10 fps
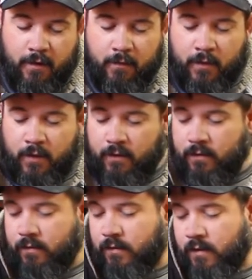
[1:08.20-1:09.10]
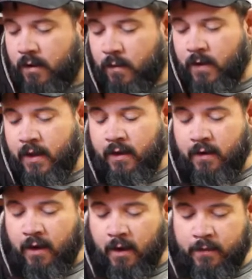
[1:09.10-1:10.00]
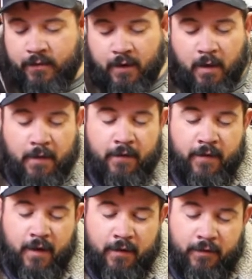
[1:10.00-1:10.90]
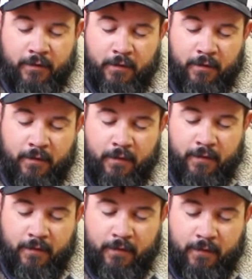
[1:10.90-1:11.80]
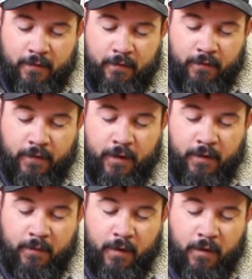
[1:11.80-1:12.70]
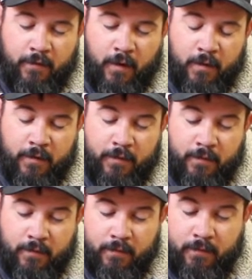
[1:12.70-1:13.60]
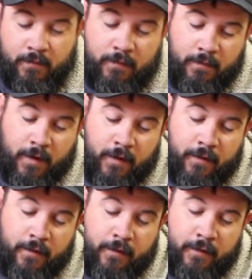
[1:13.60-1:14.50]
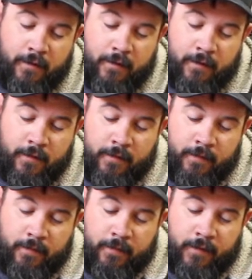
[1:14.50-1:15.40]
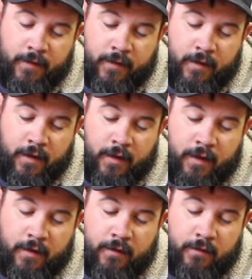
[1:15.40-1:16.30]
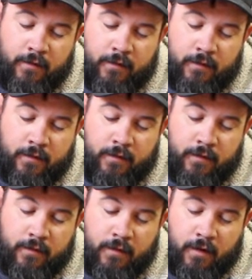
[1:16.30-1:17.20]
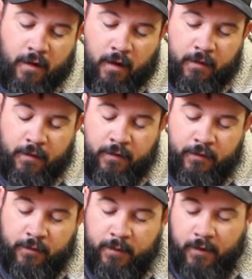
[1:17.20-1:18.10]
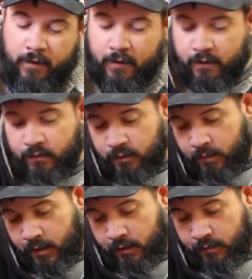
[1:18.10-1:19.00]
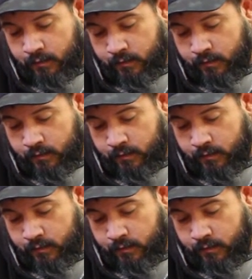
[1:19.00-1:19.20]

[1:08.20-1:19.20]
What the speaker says: But I went down to the hobby shop and I found this little Venom low voltage monitor. And all you do is you plug it into your battery,